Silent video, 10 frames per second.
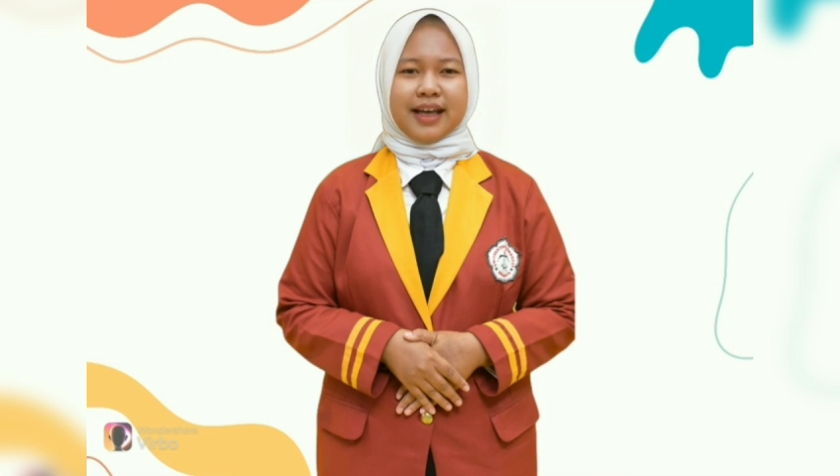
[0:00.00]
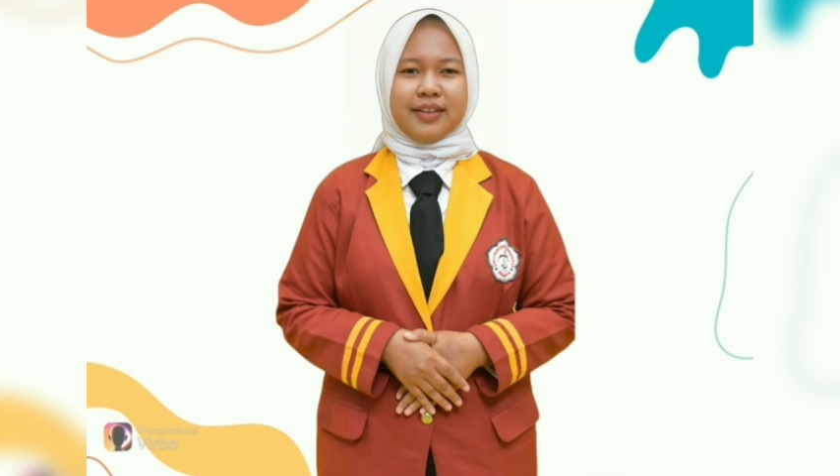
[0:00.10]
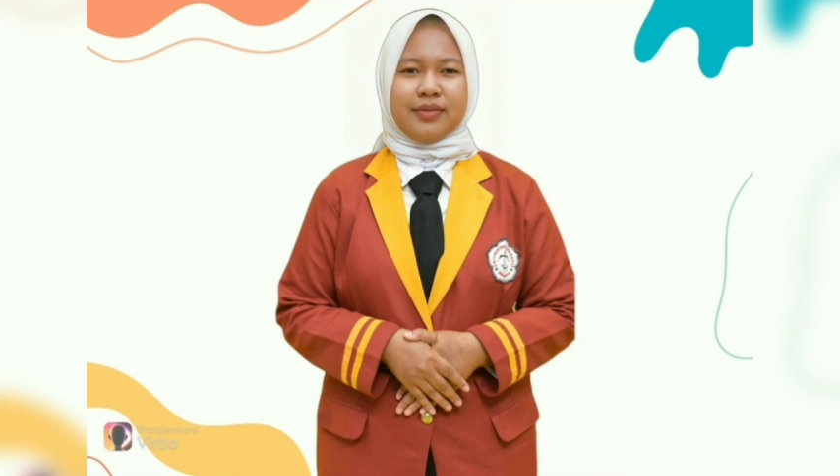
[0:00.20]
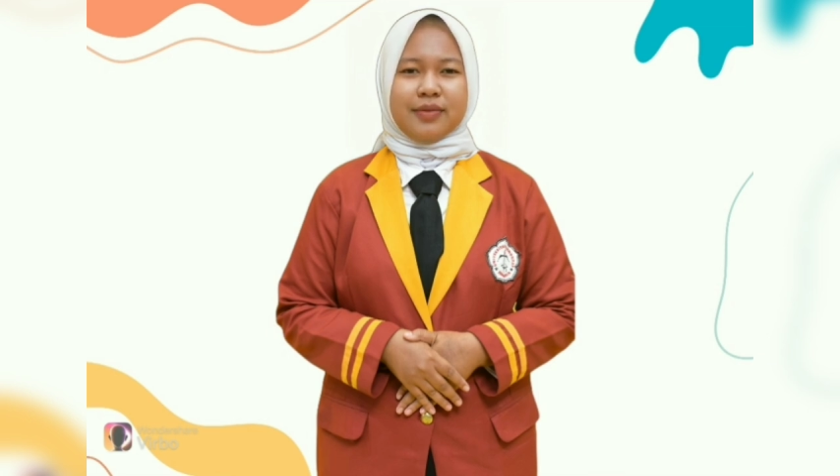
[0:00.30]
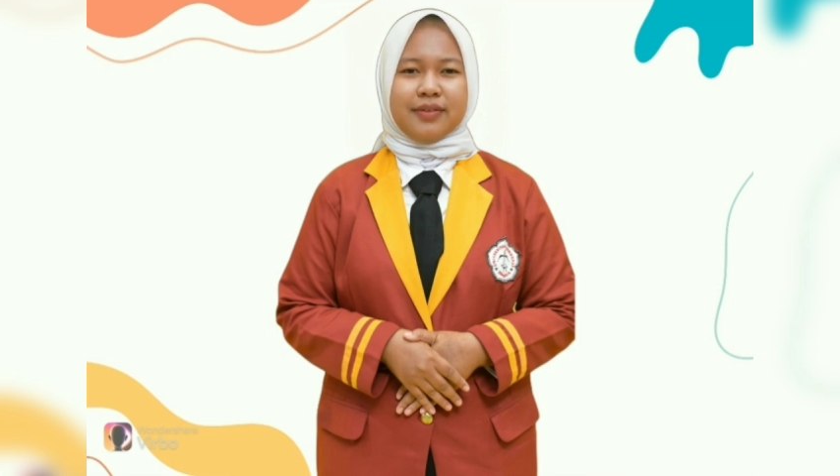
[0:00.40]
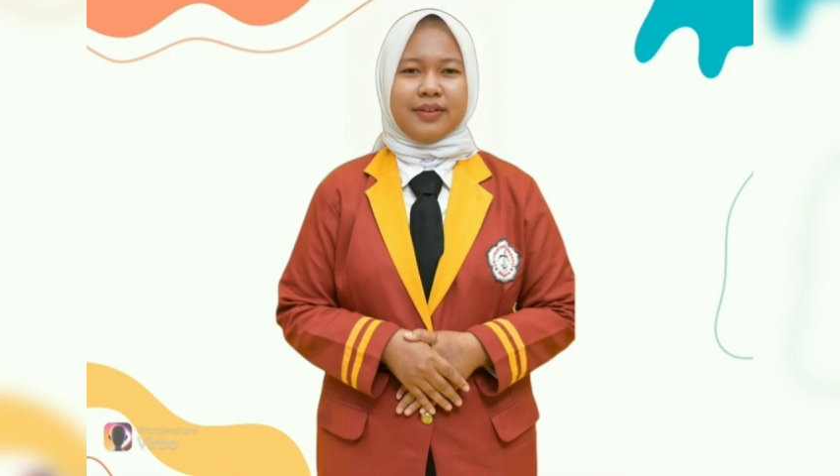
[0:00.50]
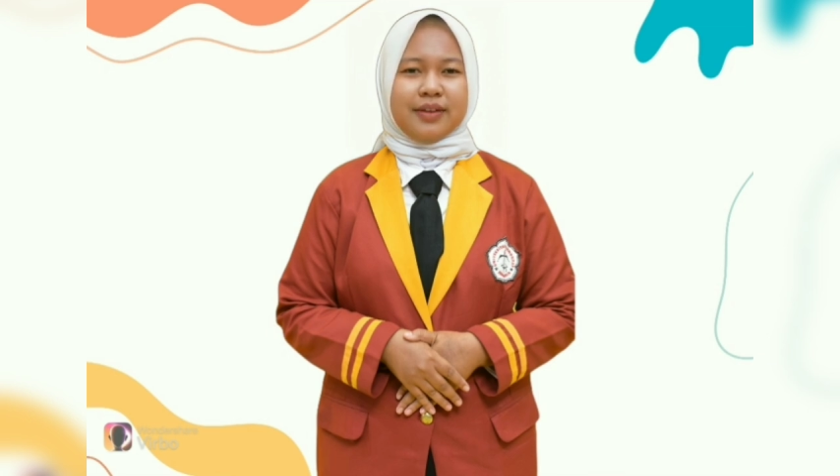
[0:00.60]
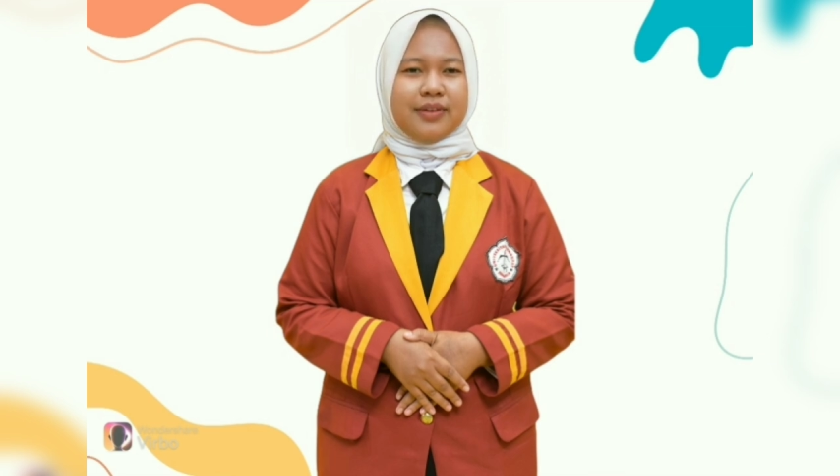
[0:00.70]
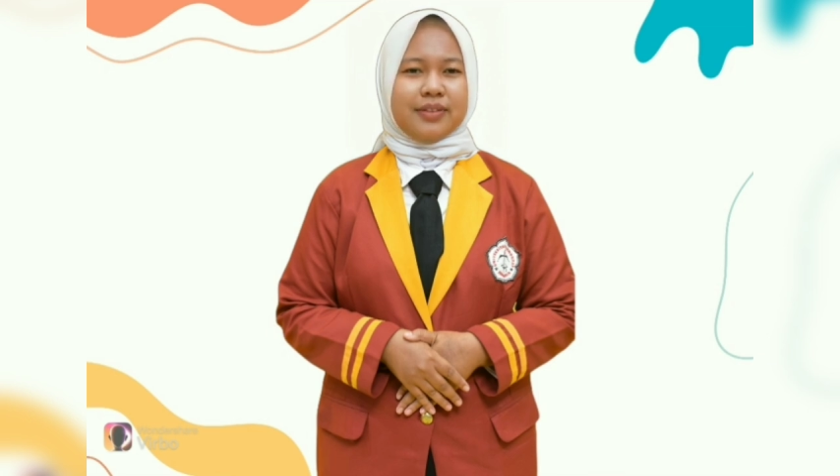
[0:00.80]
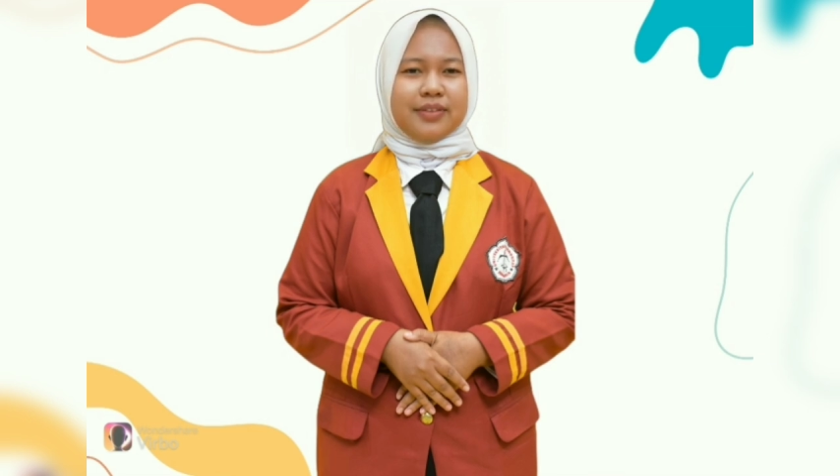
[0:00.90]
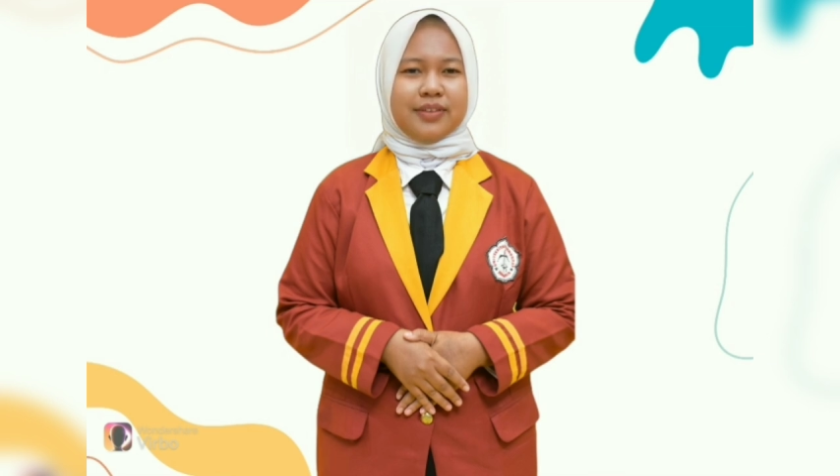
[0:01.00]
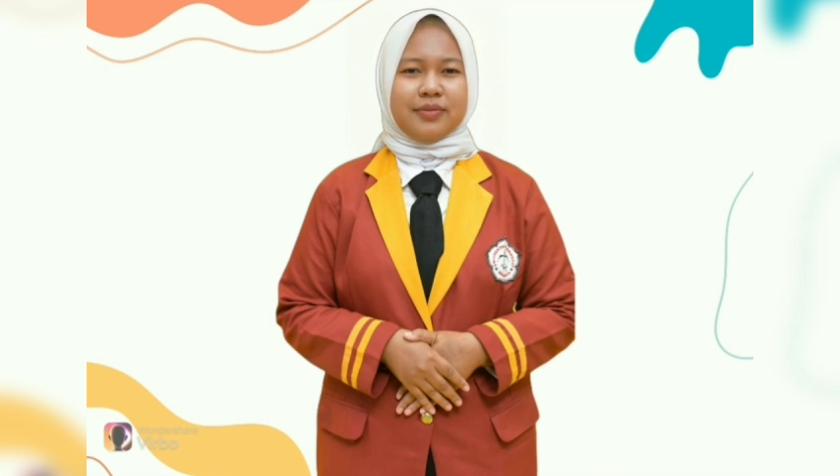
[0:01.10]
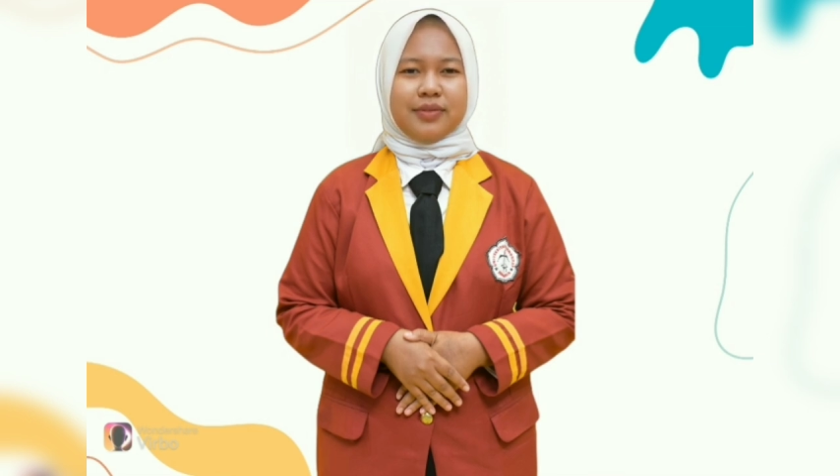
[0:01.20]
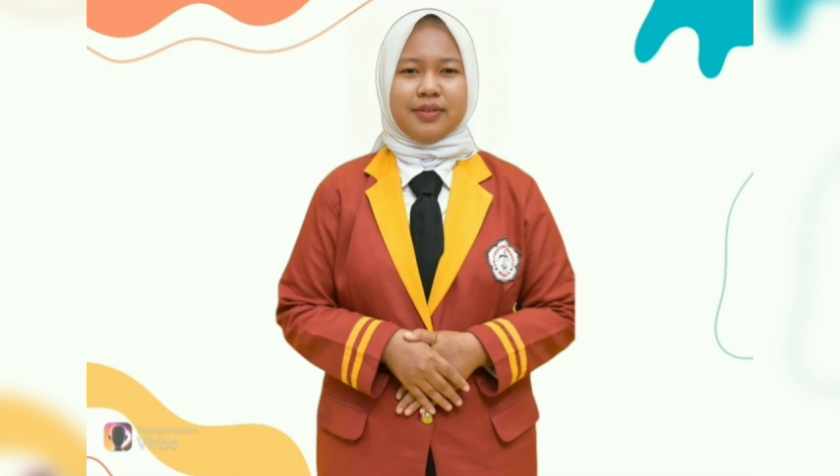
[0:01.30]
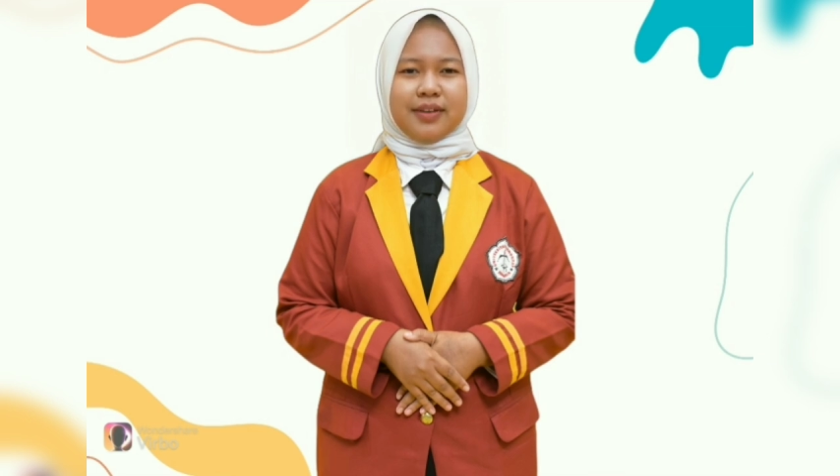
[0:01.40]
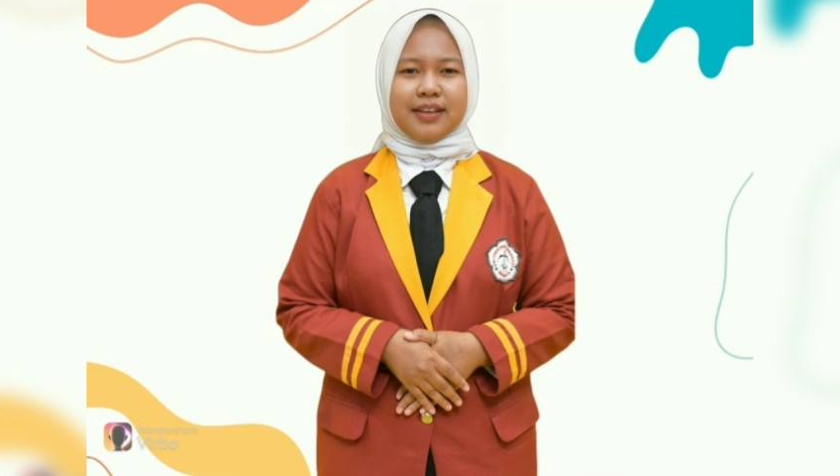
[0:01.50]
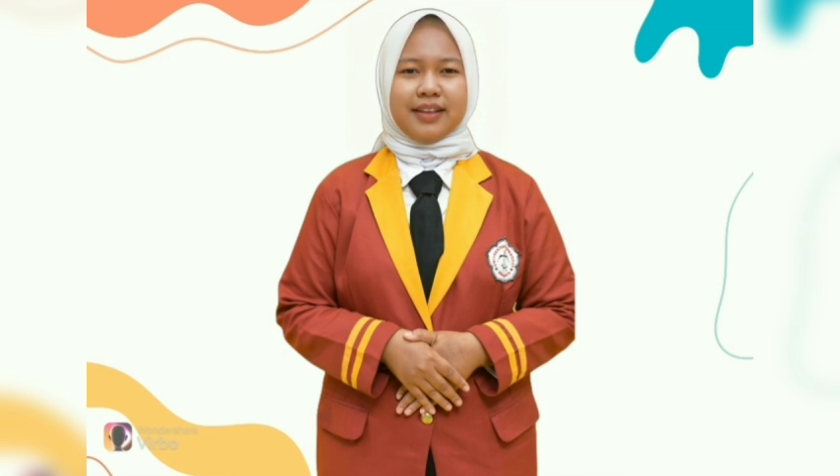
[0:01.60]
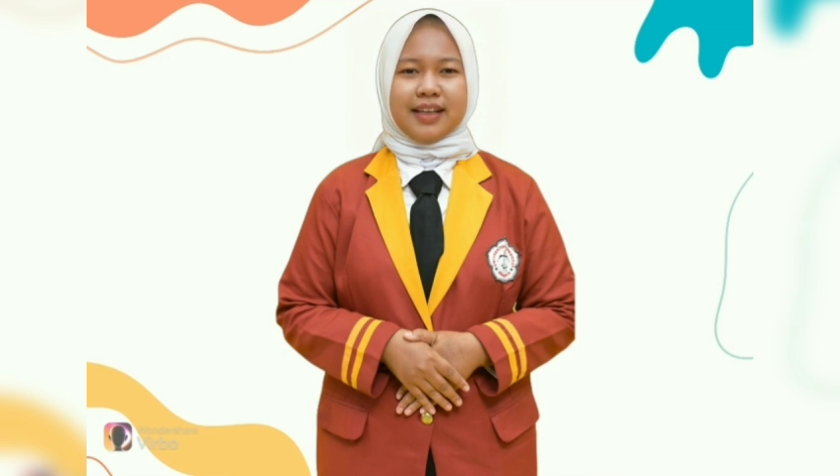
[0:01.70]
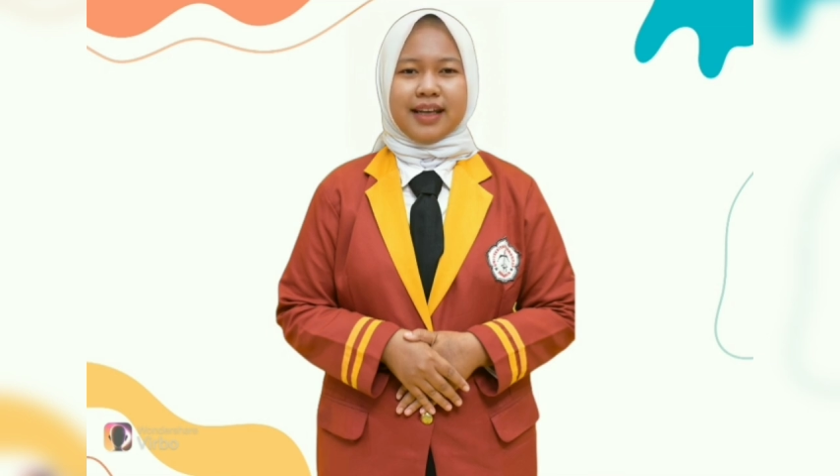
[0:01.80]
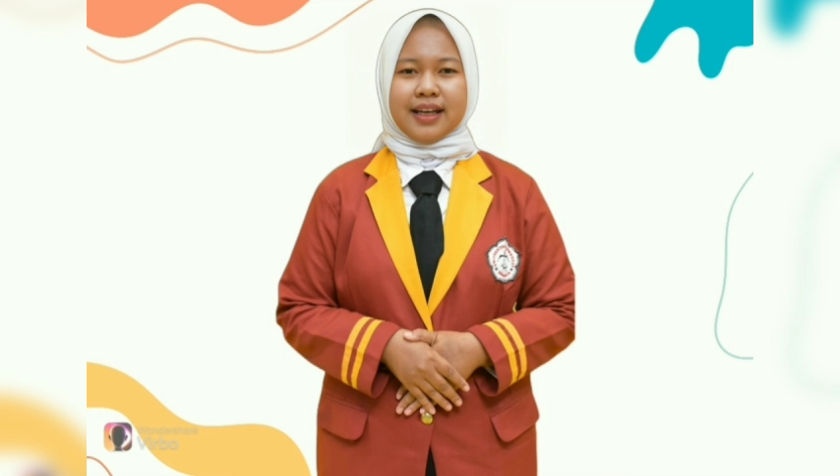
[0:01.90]
and revenue increase with a
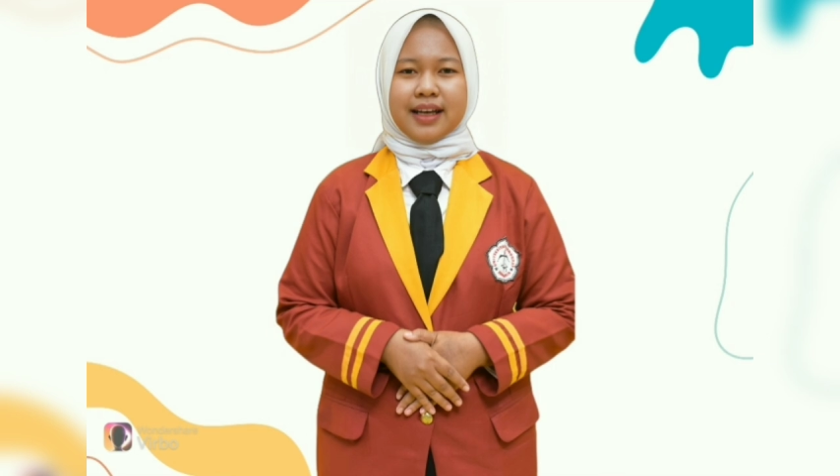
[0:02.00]
credit